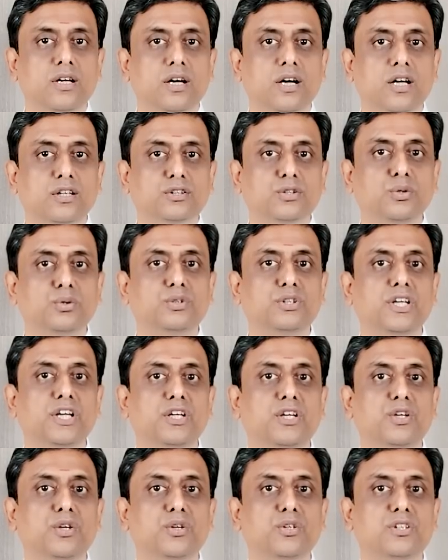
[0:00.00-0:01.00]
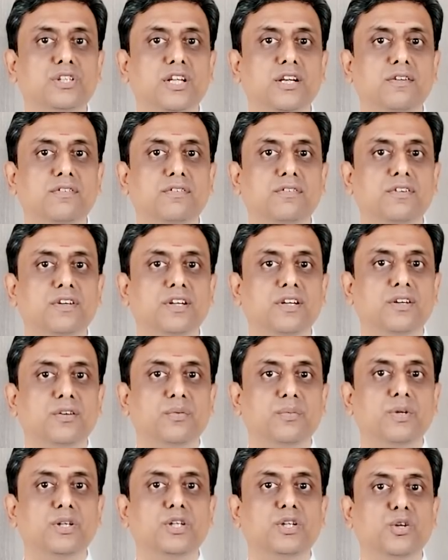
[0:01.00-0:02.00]
associate yourself
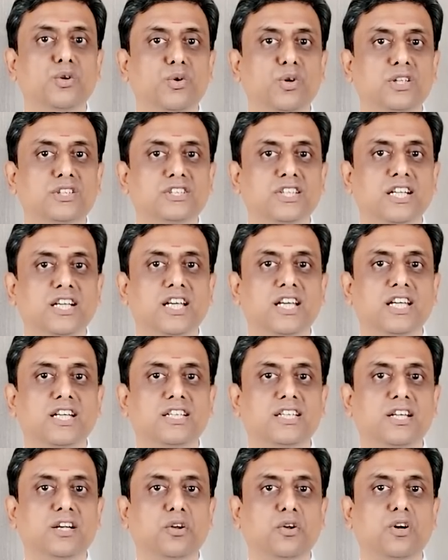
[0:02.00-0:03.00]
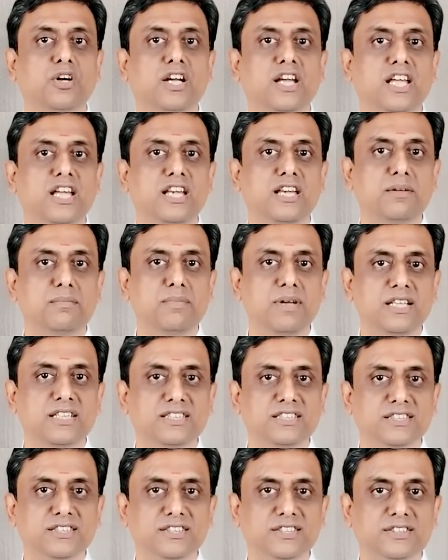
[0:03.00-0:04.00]
with Yoga Sankirtan on a daily
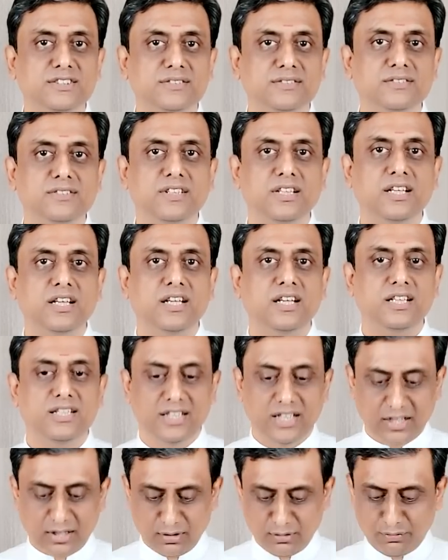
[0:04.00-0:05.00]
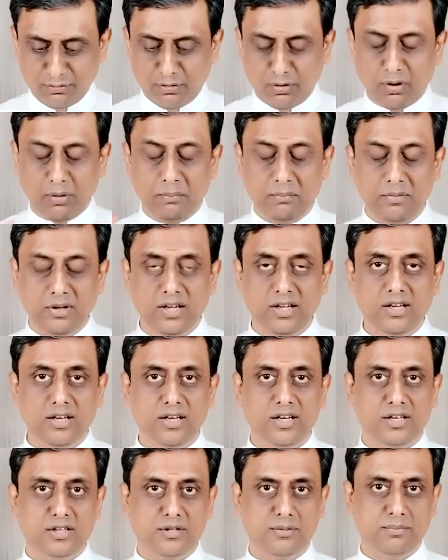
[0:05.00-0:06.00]
basis, that will form
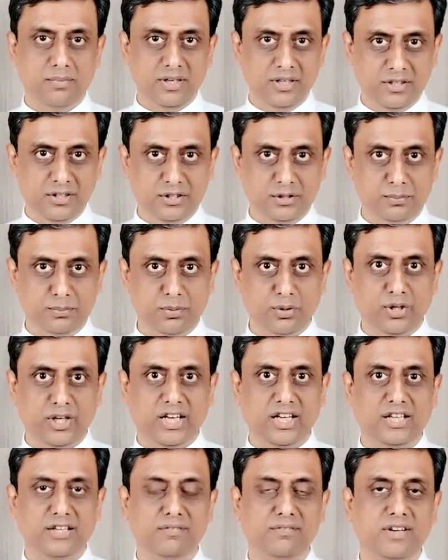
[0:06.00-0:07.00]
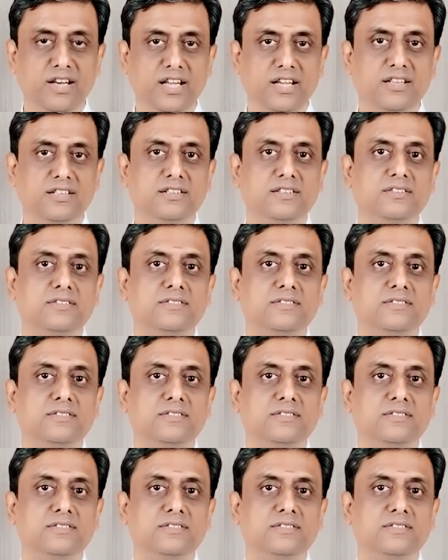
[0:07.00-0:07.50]
a tremendous protective layer.